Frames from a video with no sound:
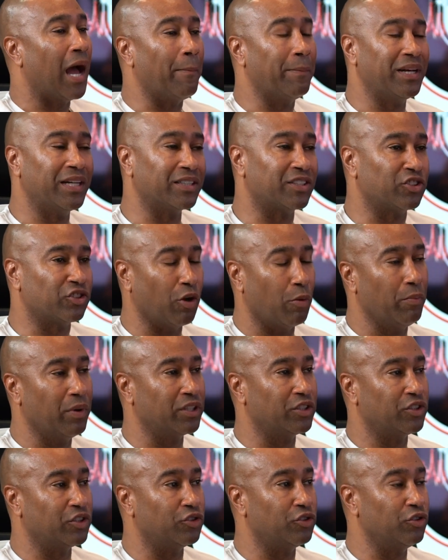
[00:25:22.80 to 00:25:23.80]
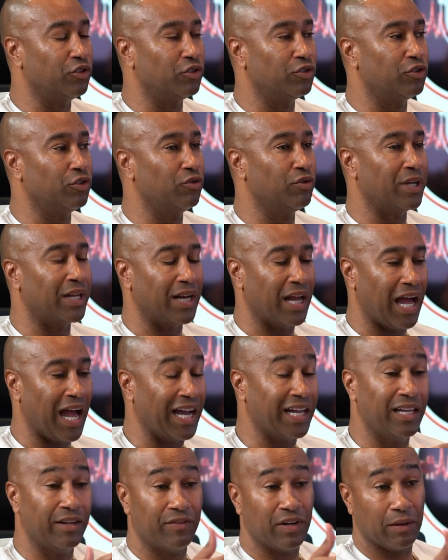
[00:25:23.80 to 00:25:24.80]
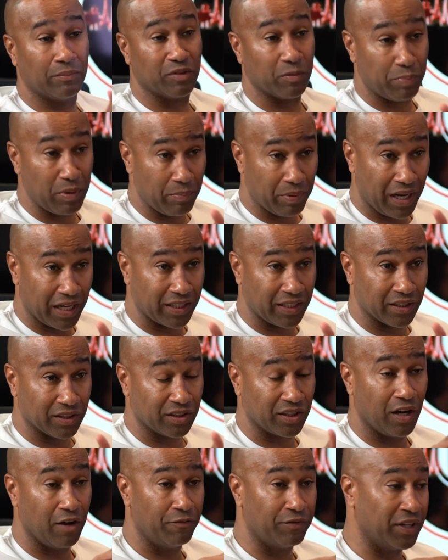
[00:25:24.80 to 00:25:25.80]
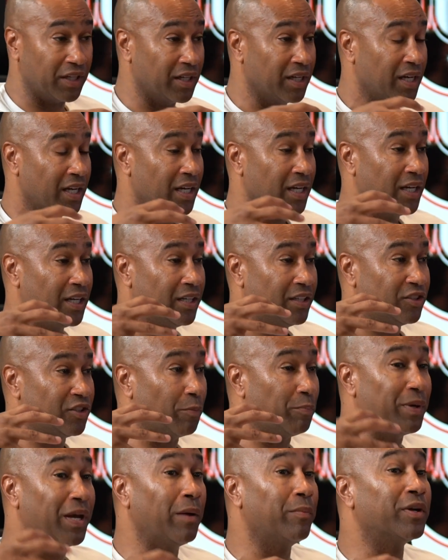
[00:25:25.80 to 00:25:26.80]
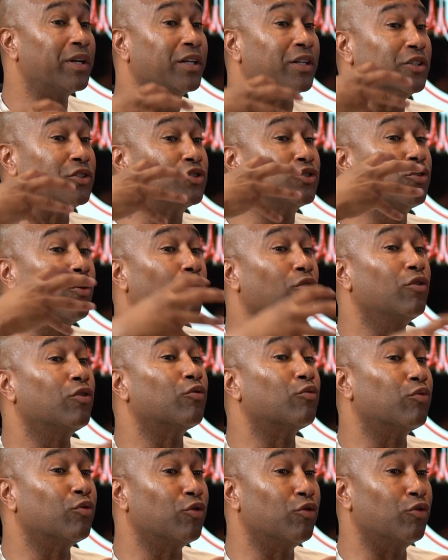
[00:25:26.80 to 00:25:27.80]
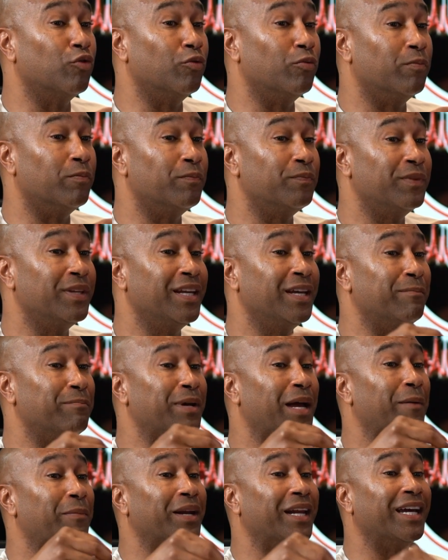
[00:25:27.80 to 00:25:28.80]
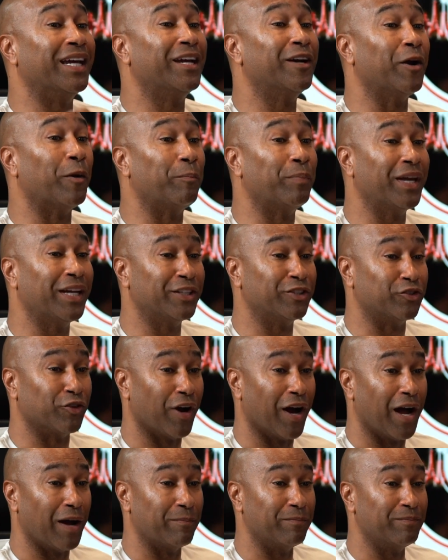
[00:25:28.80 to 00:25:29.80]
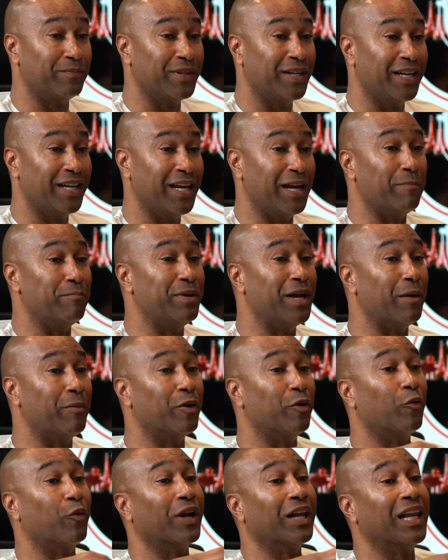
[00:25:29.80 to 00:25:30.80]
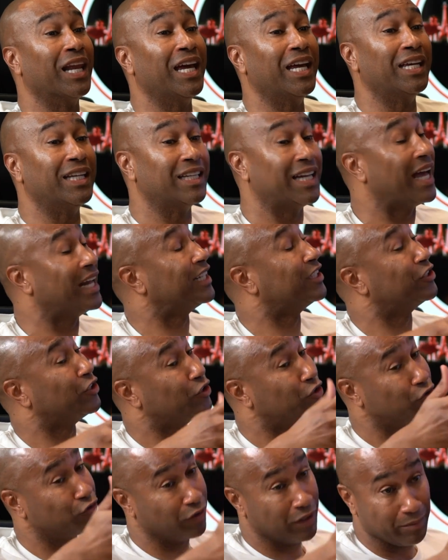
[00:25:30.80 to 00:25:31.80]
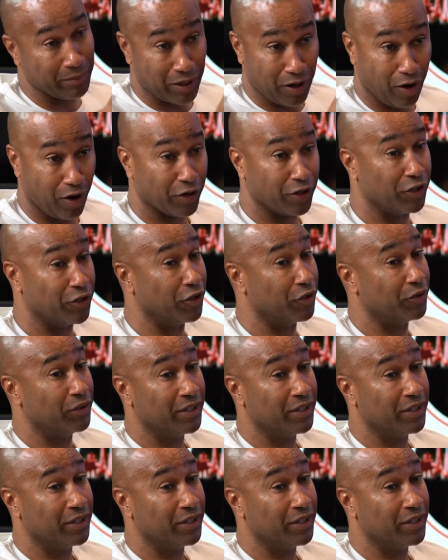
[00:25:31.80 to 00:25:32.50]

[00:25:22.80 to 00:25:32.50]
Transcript: I mean, there's so much that you can do. And I give it up to people like yourself that to be able to control a room and be able to hear a pin drop and be able to relate, that is extremely hard to do.